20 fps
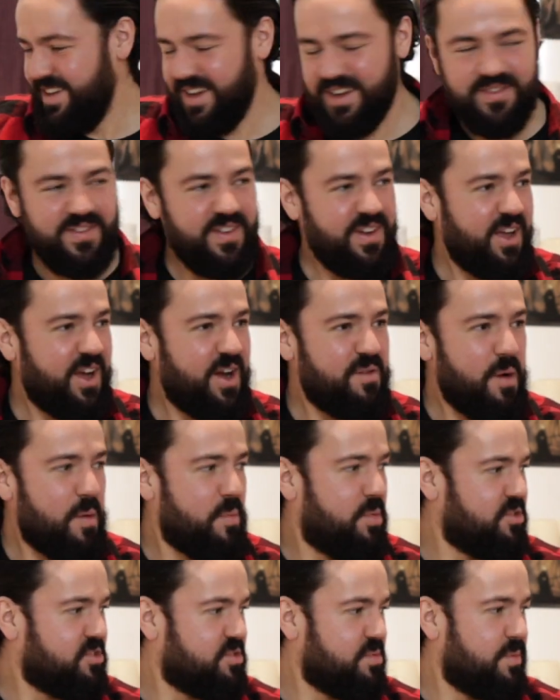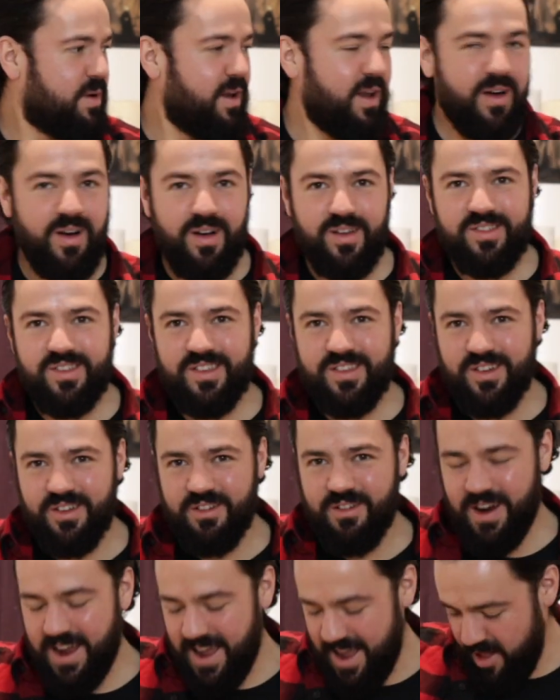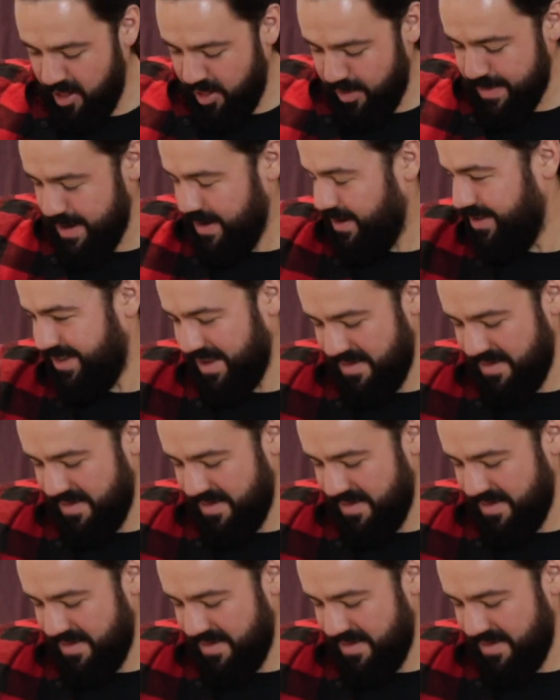I feel like I might put some glasses on or a helmet or